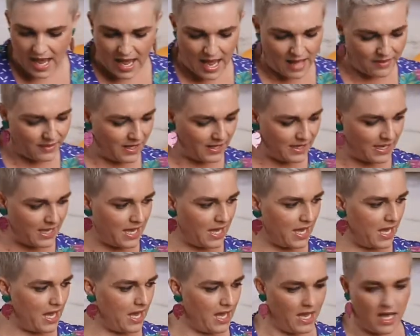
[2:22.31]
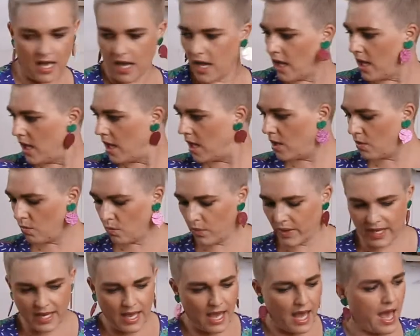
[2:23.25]
And then here
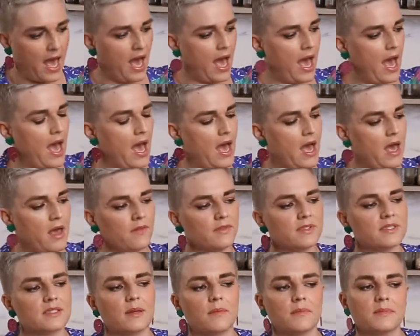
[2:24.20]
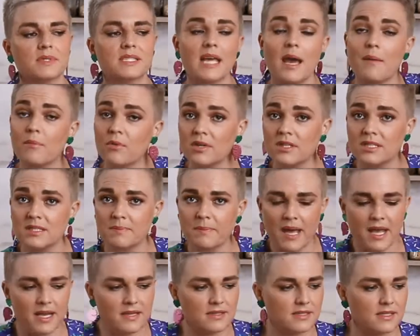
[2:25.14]
we have some tamarind
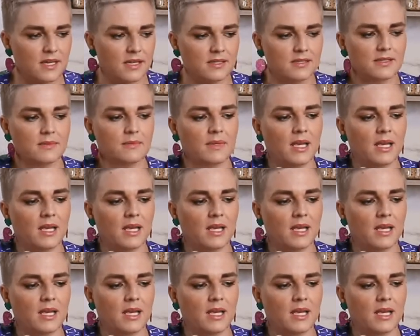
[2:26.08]
paste and some